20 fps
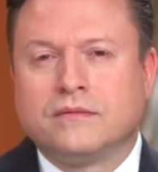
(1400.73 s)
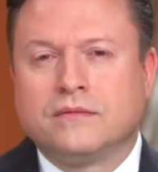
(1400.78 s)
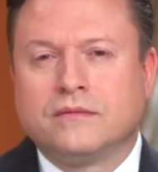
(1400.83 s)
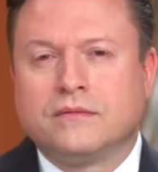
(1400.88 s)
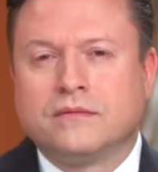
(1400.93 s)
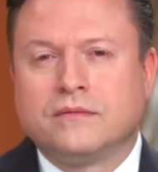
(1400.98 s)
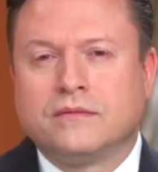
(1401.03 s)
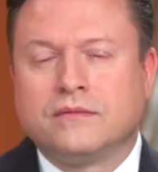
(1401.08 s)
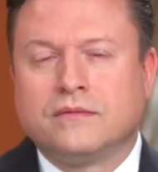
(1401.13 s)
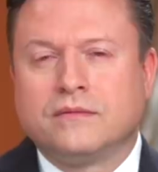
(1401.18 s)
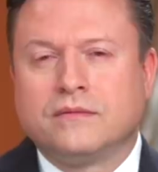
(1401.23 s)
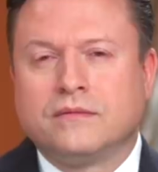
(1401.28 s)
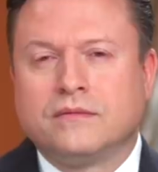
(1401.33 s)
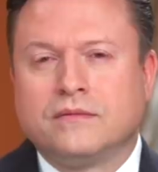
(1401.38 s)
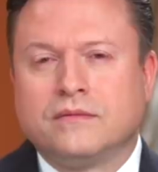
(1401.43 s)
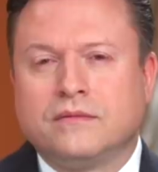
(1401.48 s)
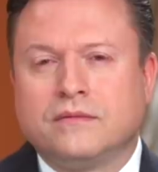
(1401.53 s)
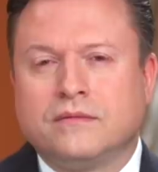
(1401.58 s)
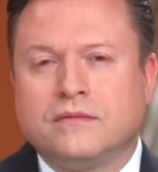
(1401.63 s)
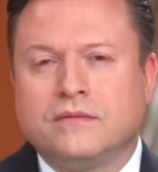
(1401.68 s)

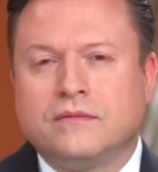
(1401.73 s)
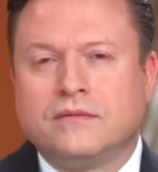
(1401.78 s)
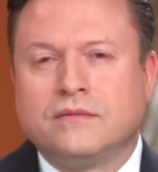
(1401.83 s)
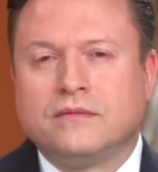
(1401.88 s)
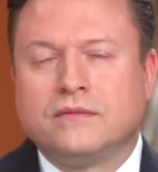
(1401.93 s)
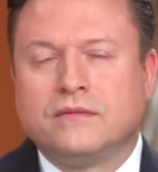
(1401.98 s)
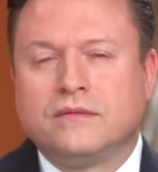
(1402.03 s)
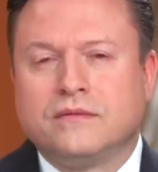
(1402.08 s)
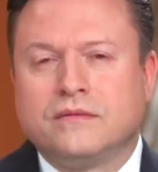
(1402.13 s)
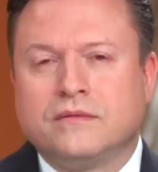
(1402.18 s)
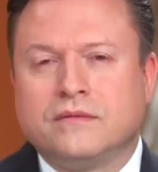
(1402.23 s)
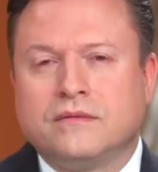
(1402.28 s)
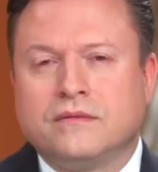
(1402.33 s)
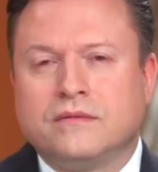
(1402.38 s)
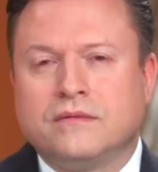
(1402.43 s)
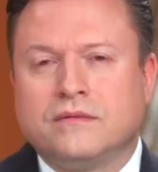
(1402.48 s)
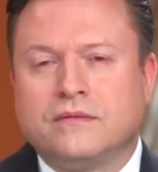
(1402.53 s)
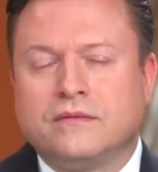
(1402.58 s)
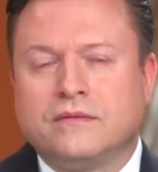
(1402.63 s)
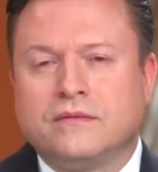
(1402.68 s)

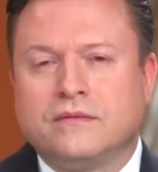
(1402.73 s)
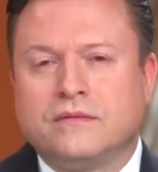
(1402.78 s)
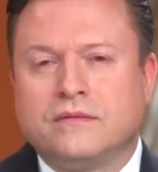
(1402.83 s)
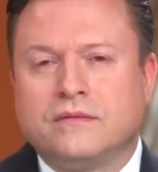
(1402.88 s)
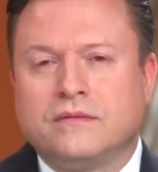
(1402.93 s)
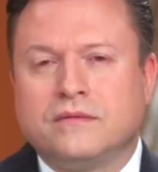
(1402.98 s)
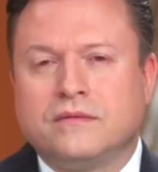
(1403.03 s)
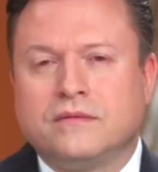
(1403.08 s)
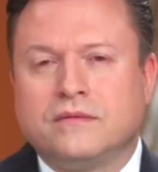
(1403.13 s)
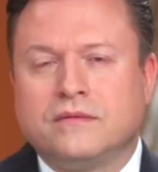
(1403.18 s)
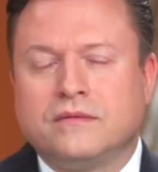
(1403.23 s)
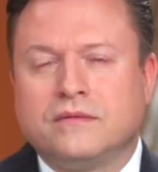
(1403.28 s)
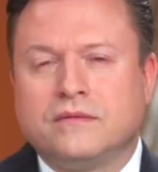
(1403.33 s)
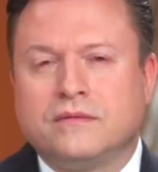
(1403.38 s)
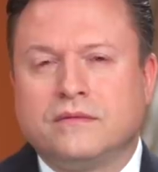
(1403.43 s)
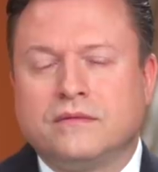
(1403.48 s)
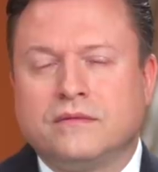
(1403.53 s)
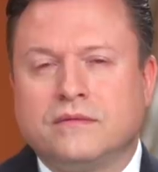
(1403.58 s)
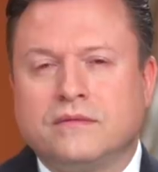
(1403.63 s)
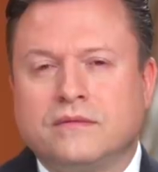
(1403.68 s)

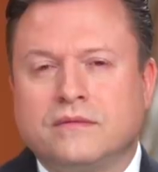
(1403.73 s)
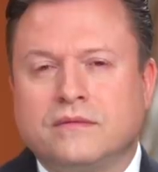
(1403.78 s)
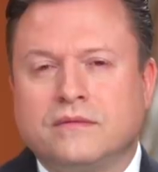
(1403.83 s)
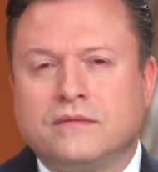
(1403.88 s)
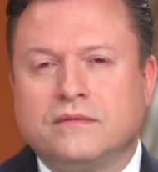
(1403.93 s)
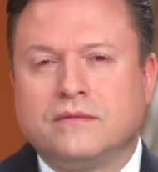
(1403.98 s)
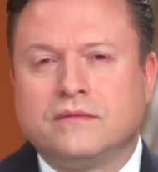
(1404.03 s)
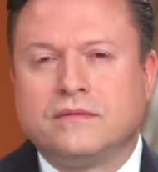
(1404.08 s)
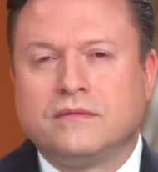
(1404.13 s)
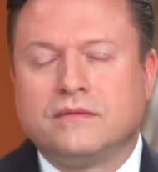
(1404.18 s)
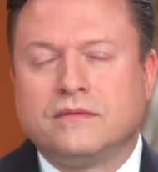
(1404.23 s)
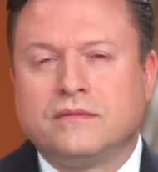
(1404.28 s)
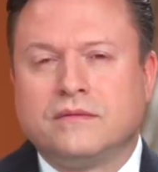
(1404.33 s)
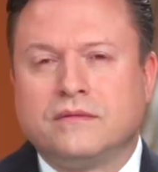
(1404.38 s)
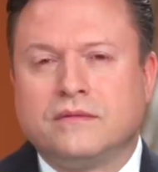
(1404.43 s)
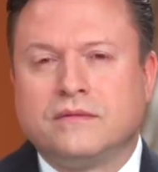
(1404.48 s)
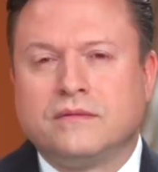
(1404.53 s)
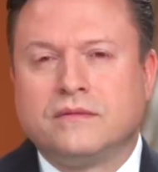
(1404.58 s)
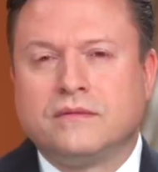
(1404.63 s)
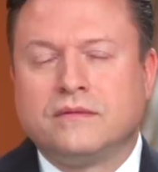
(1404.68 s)

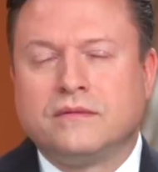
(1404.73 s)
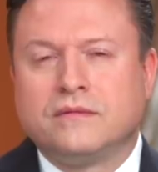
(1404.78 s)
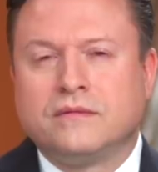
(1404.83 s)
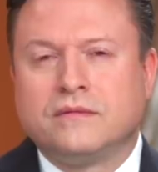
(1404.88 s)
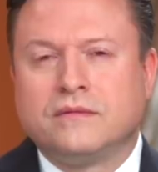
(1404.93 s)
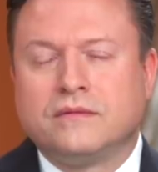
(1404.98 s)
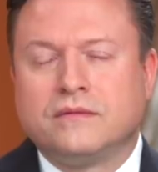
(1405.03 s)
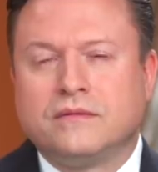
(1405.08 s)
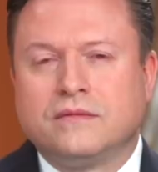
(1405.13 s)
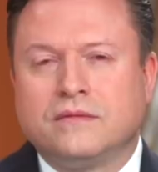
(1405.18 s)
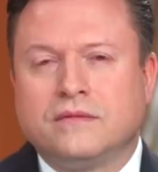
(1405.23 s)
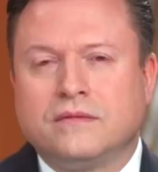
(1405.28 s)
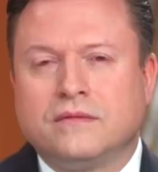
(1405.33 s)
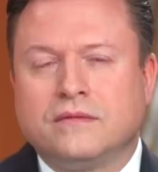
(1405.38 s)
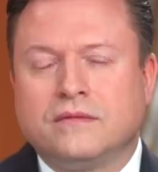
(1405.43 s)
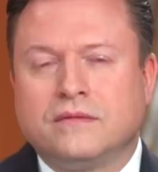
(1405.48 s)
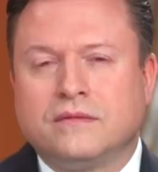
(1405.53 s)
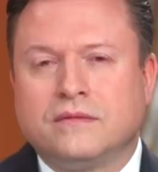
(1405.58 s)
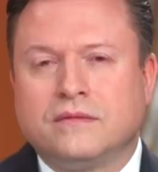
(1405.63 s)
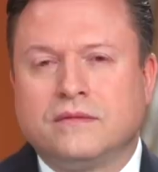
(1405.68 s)

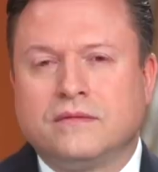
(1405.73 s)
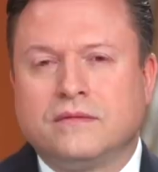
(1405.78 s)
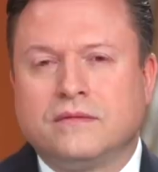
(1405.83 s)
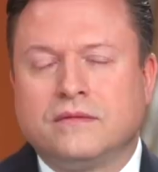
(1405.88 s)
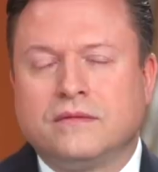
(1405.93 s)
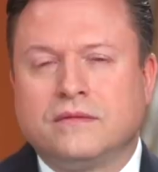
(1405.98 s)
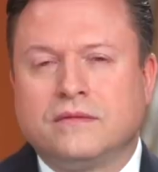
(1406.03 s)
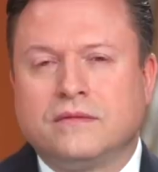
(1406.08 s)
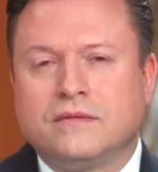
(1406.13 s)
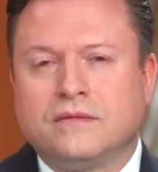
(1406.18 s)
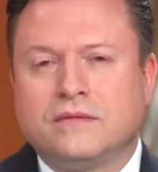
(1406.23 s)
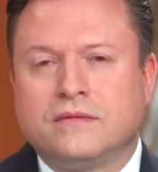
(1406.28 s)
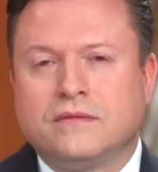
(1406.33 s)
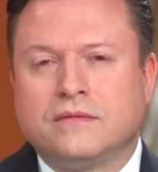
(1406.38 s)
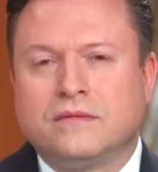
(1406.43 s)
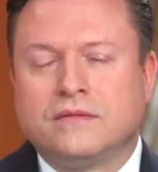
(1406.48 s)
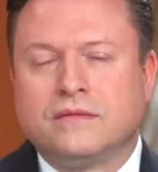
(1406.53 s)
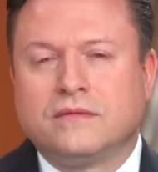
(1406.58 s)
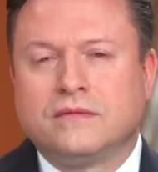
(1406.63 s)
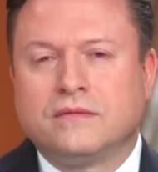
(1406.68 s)

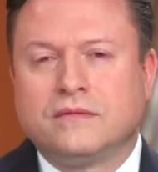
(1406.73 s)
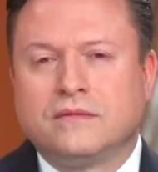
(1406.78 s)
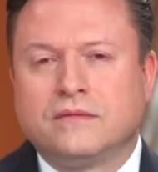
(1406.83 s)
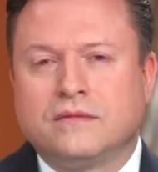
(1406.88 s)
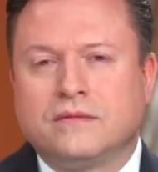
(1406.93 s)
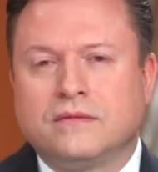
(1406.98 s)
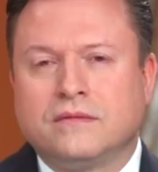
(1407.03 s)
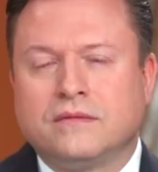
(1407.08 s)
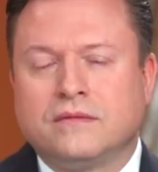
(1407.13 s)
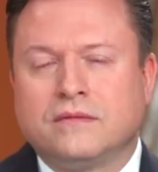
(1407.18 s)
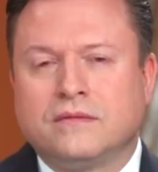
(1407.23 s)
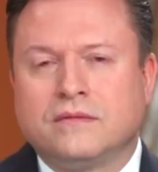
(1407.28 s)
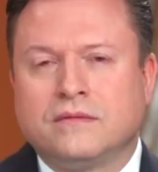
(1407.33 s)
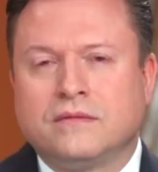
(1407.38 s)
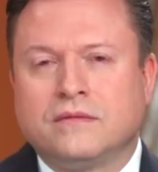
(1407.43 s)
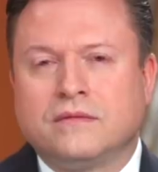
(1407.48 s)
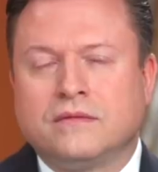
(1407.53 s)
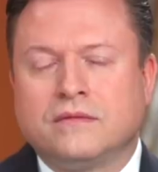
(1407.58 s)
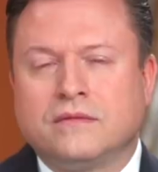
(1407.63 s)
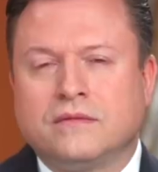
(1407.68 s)

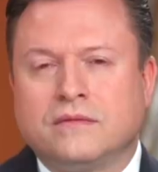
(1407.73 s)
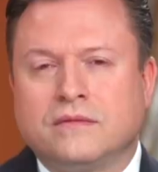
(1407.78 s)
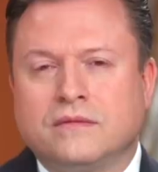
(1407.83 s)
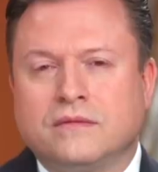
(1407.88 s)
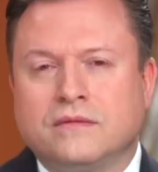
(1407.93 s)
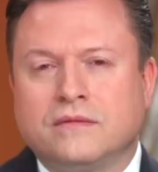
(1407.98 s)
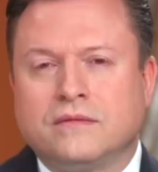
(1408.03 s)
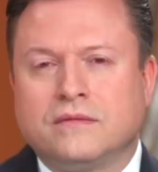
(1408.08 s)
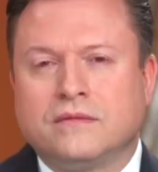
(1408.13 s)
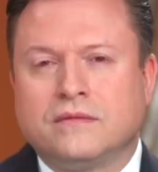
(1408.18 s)
The person shown says nothing.